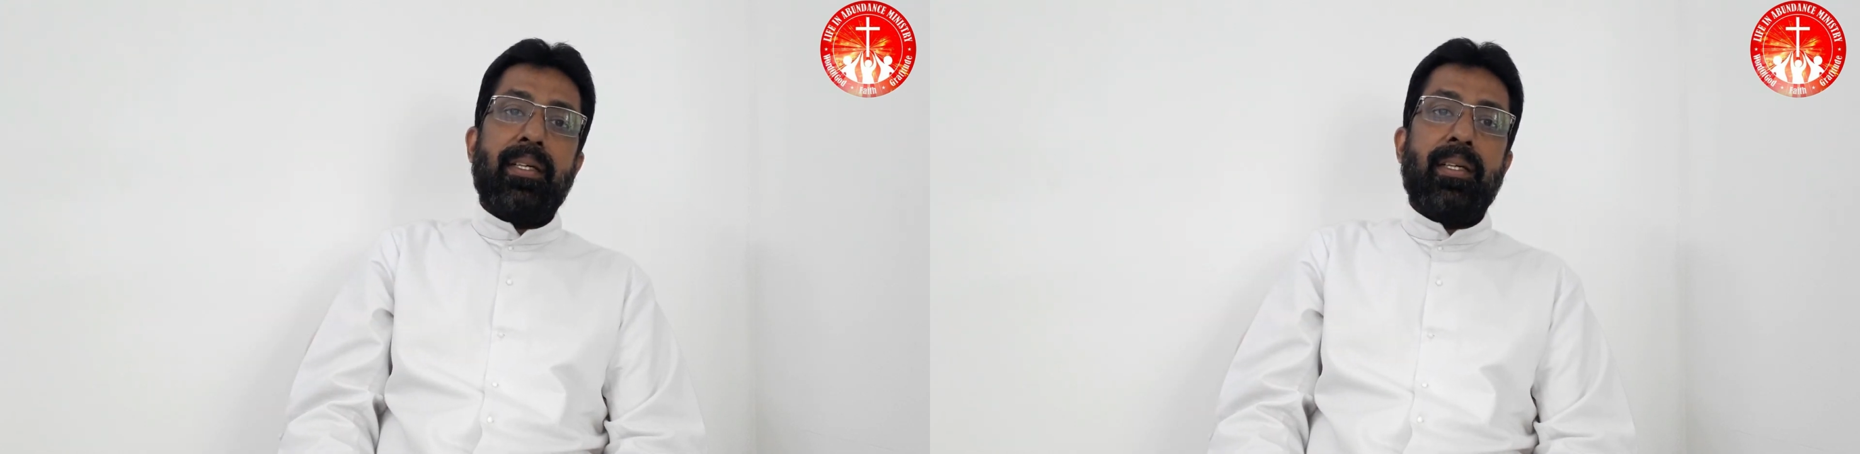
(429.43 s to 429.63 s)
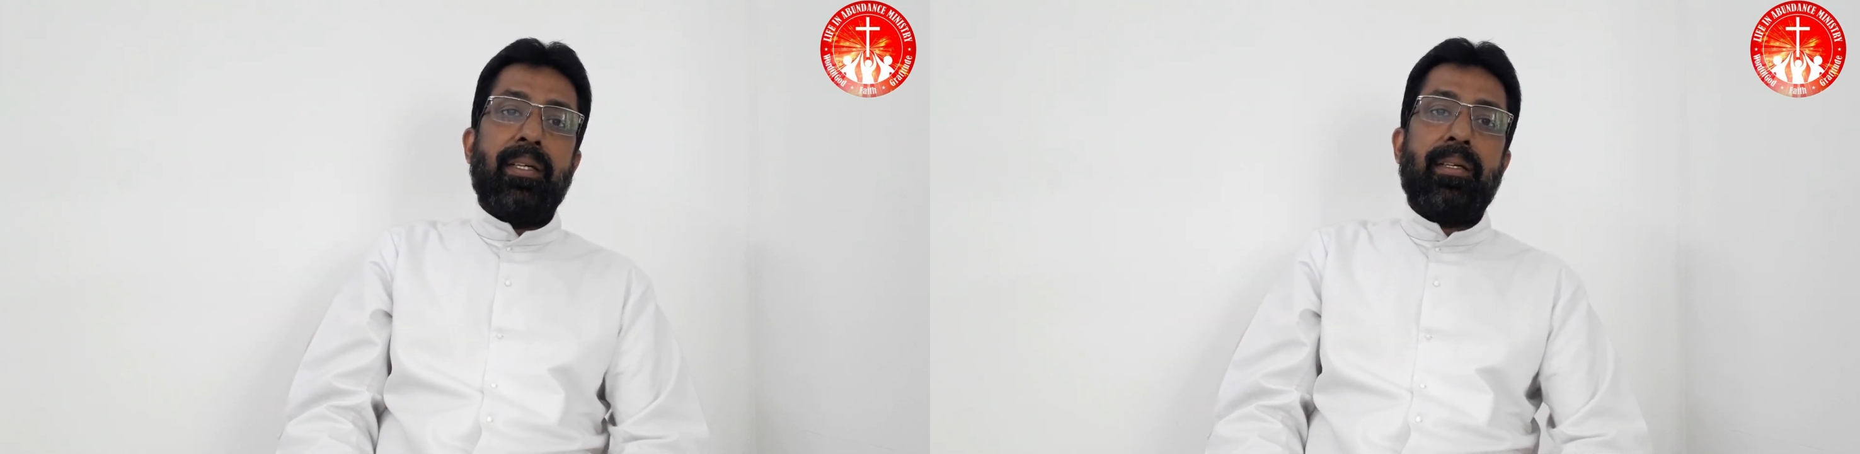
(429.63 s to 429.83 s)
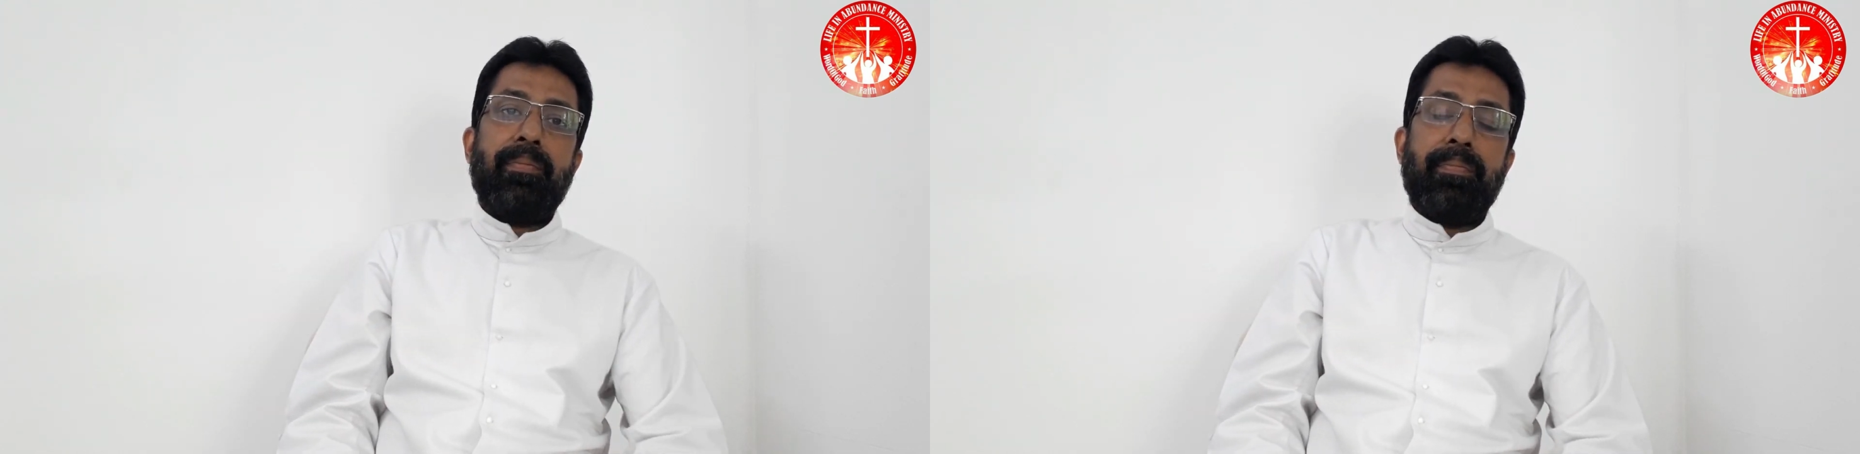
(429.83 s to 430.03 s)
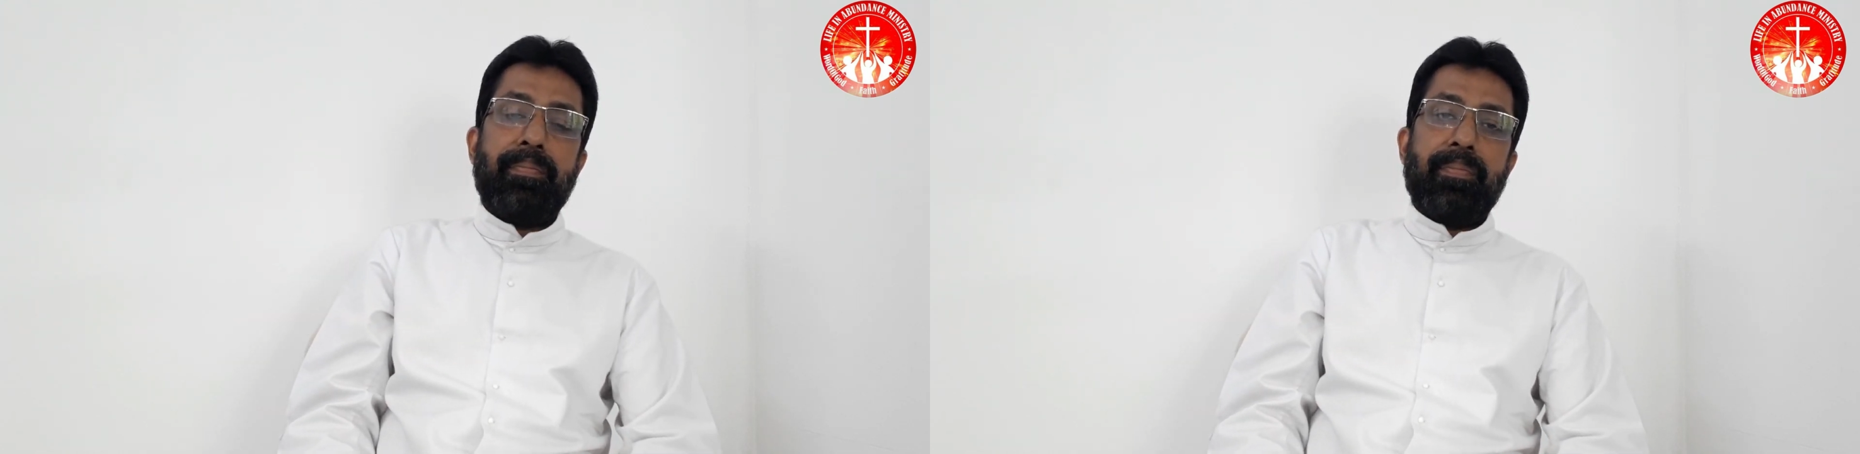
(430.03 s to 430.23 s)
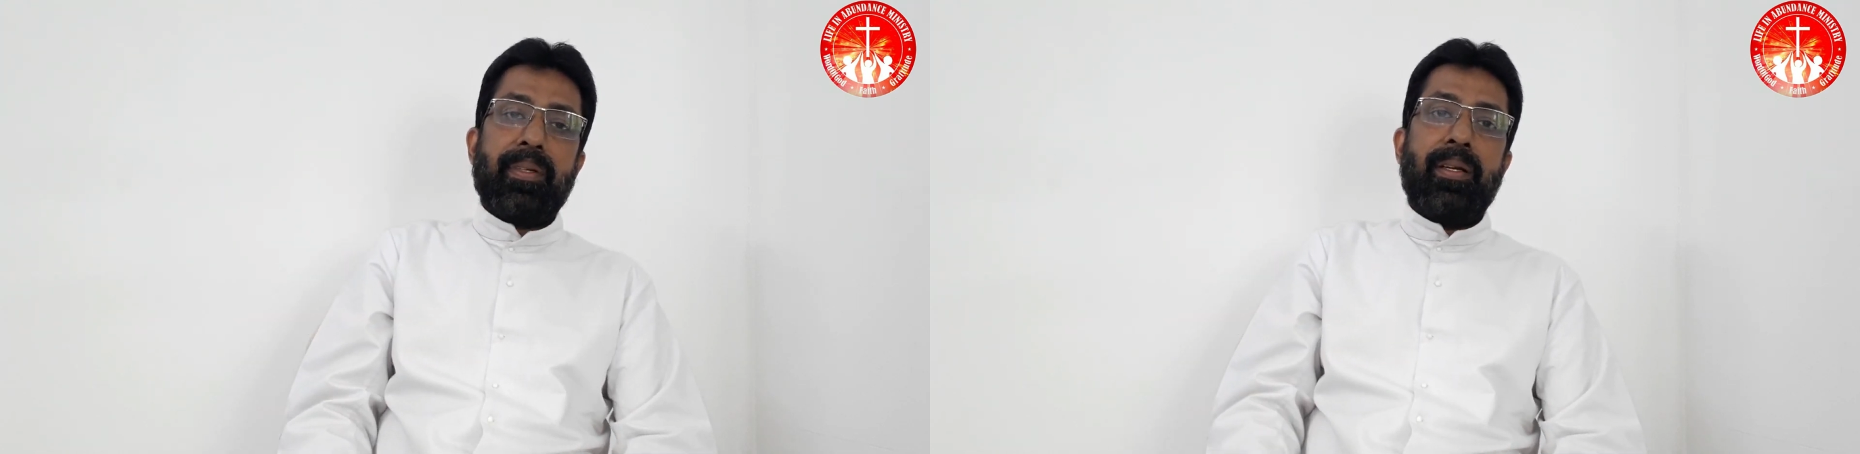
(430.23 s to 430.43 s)
a
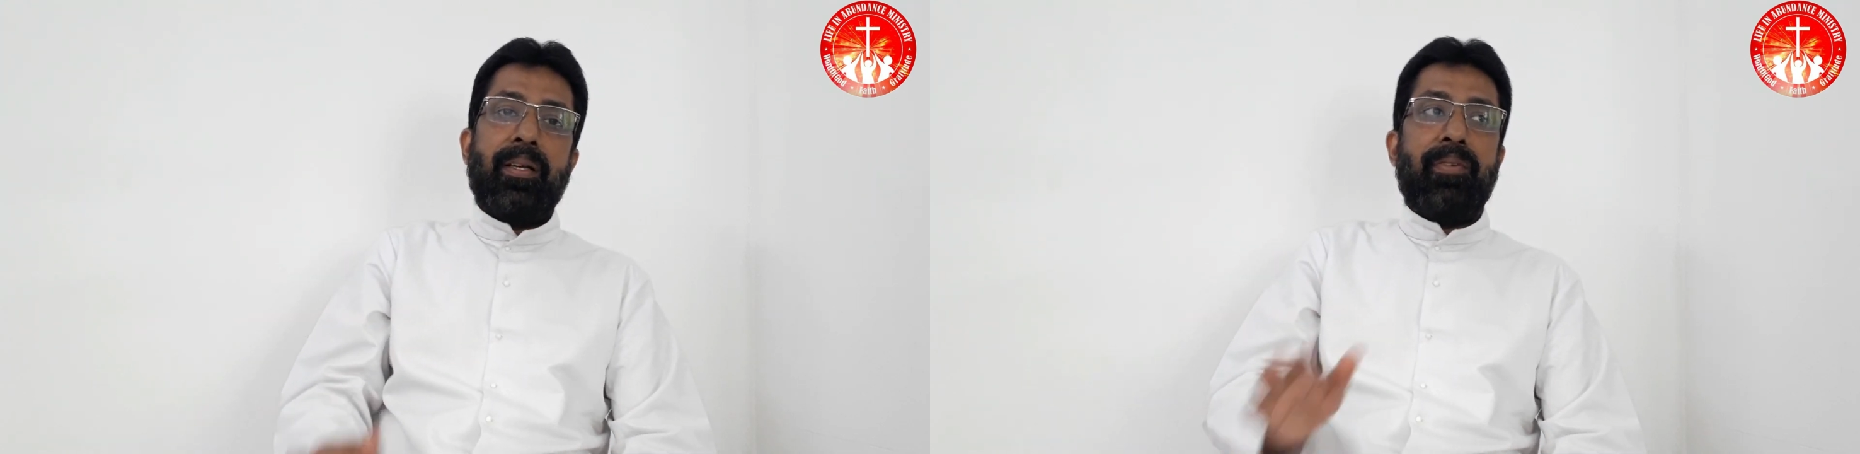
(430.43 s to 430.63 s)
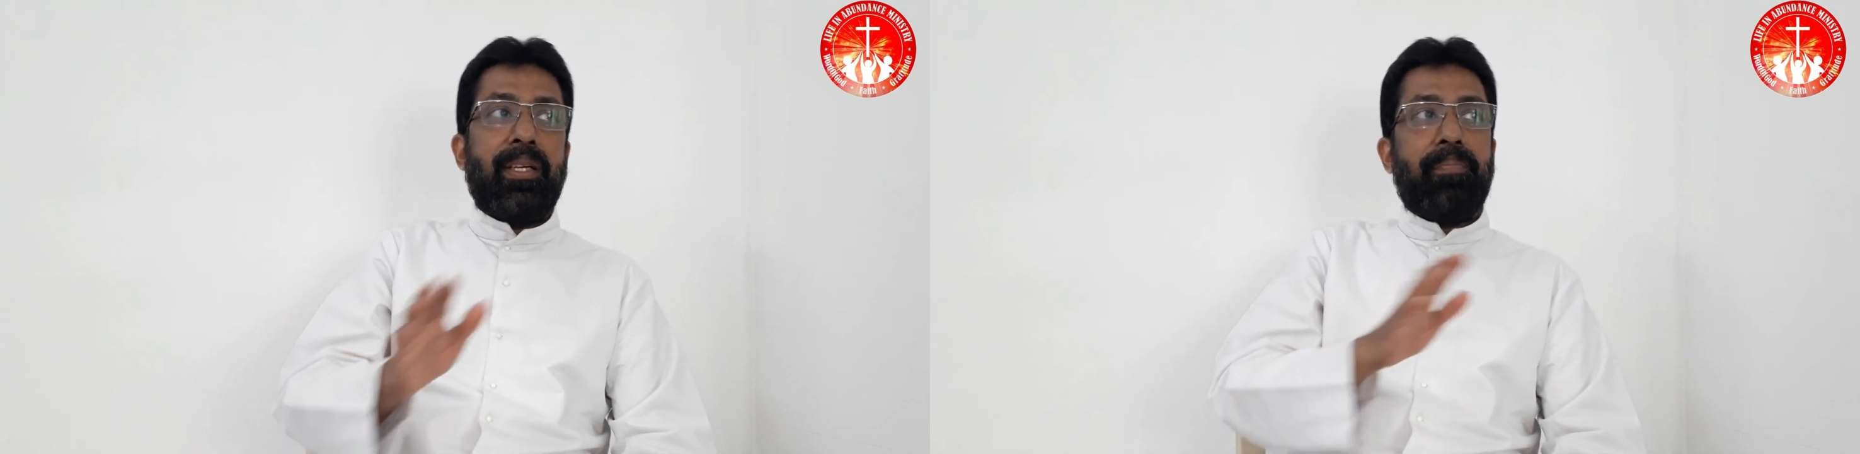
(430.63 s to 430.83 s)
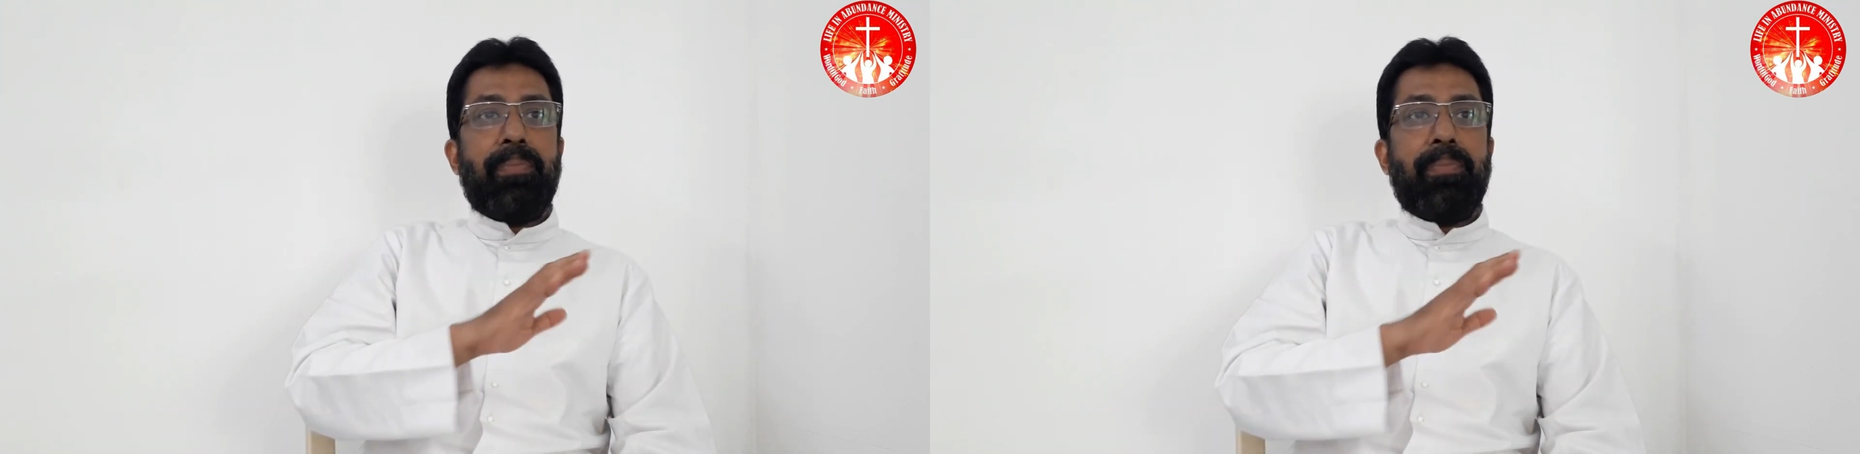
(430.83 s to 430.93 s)
very